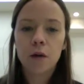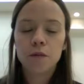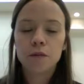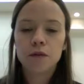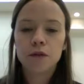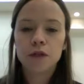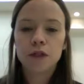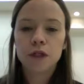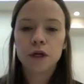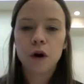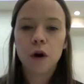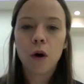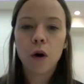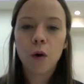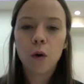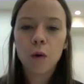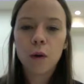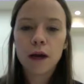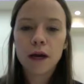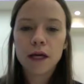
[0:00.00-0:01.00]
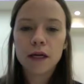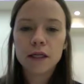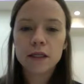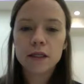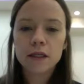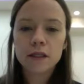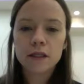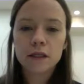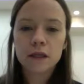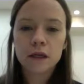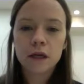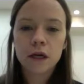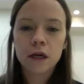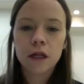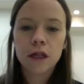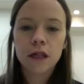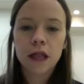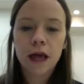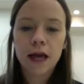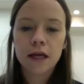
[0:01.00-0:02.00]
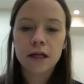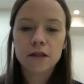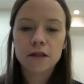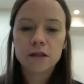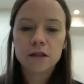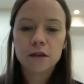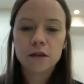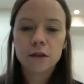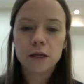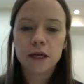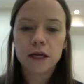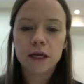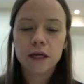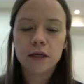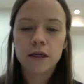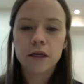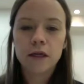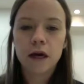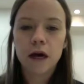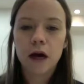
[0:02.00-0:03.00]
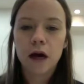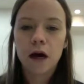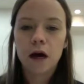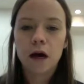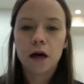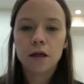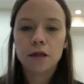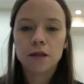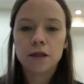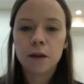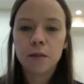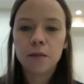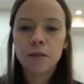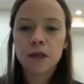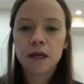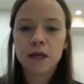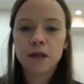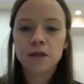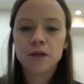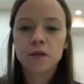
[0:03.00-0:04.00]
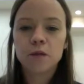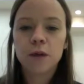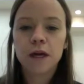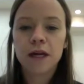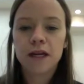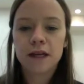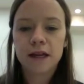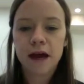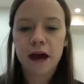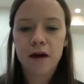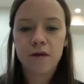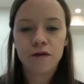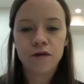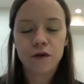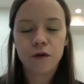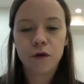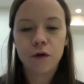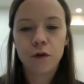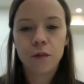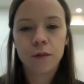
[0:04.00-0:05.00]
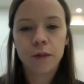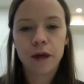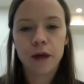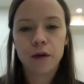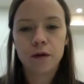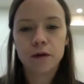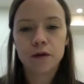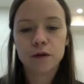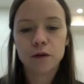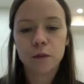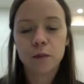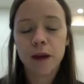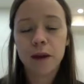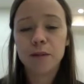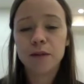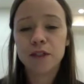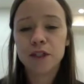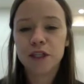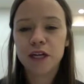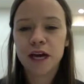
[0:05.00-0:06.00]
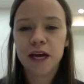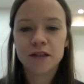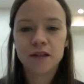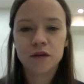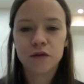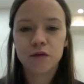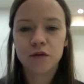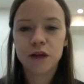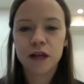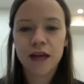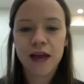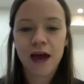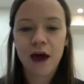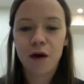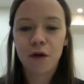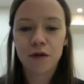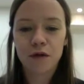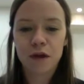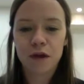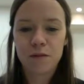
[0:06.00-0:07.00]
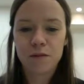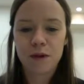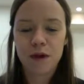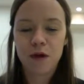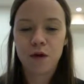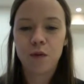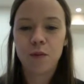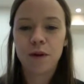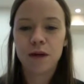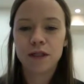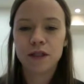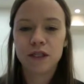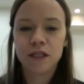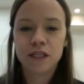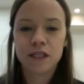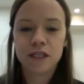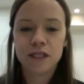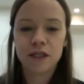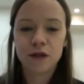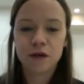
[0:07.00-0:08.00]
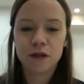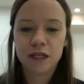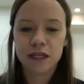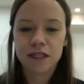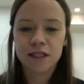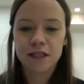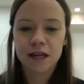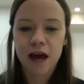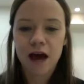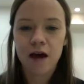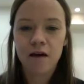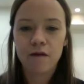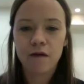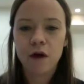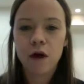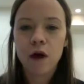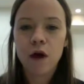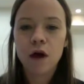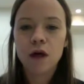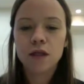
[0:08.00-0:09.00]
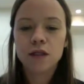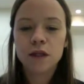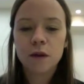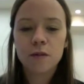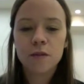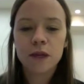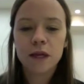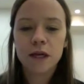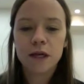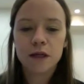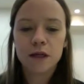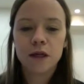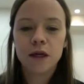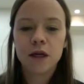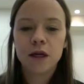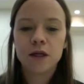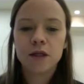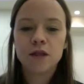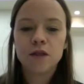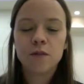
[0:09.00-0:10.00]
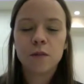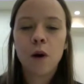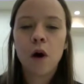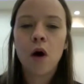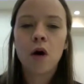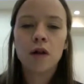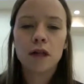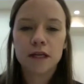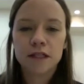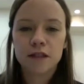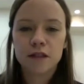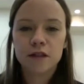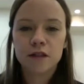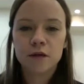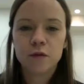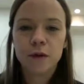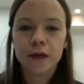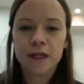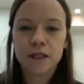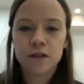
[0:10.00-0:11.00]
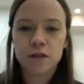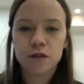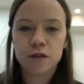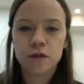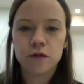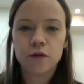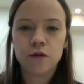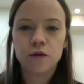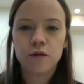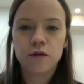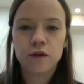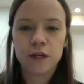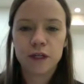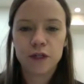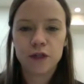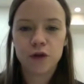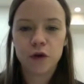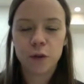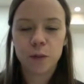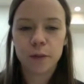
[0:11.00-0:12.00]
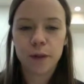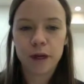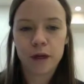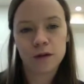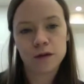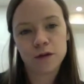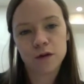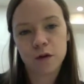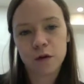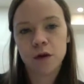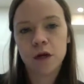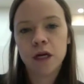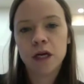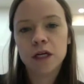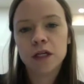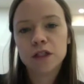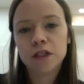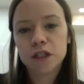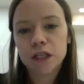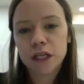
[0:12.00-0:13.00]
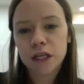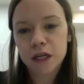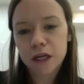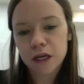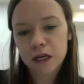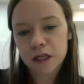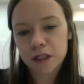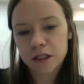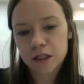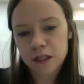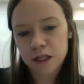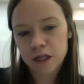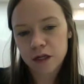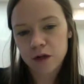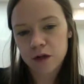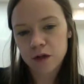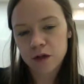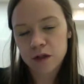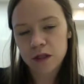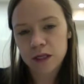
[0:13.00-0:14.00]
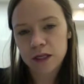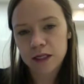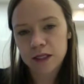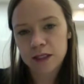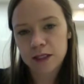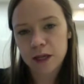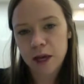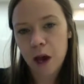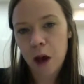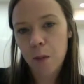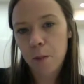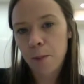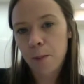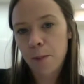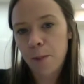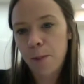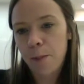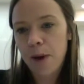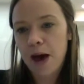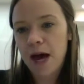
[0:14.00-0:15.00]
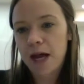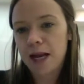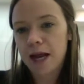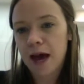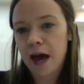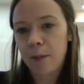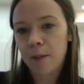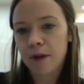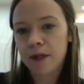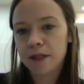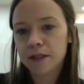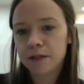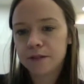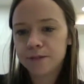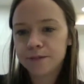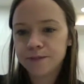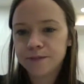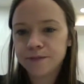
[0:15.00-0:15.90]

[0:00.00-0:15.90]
she always likes to eat something sweet after her meal. So maybe she has a really healthy meal, but she still needs to have something small and sweet to finish her meal. So she considers this a bad habit.